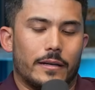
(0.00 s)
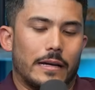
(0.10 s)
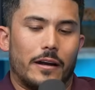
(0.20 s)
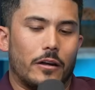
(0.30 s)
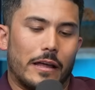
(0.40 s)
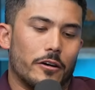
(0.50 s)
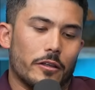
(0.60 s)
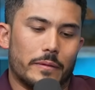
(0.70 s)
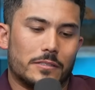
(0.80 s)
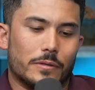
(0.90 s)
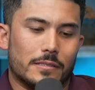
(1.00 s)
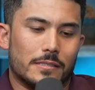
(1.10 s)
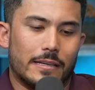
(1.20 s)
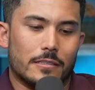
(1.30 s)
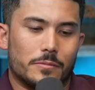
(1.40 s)
don't know the best way to
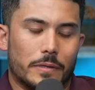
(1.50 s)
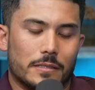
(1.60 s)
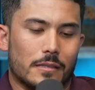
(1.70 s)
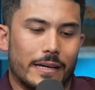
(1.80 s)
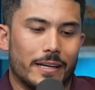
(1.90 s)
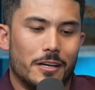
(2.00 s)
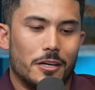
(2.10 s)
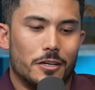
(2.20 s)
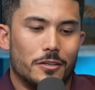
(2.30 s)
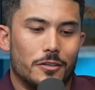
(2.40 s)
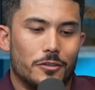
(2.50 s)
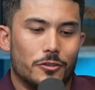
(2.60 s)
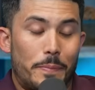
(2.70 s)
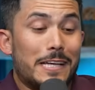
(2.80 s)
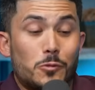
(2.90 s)
say this, but it's like
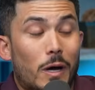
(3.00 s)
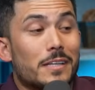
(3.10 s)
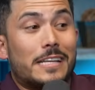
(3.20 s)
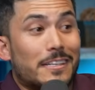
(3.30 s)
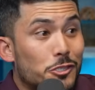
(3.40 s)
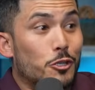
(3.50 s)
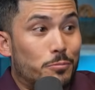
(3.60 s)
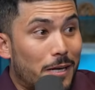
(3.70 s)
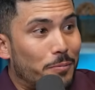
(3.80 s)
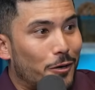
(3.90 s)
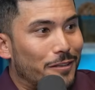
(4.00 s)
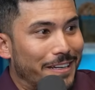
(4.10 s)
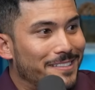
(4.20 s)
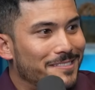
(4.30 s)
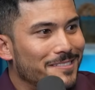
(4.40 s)
the best ones got scooped up
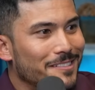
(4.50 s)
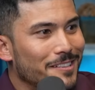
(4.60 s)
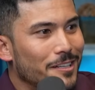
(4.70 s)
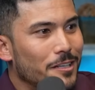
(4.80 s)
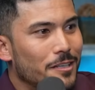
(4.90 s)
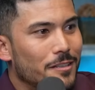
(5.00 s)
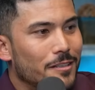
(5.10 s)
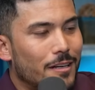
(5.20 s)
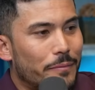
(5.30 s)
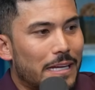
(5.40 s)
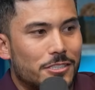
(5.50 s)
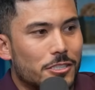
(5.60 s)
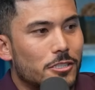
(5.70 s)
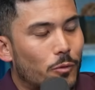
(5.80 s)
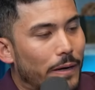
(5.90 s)
early. I mean, that's
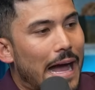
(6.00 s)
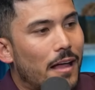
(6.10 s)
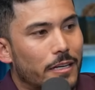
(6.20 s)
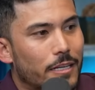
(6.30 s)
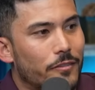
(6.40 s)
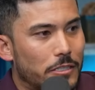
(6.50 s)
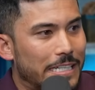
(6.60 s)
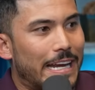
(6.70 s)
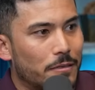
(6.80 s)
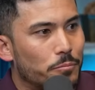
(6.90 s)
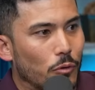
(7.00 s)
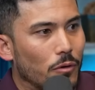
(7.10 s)
just the reality of the dating pool.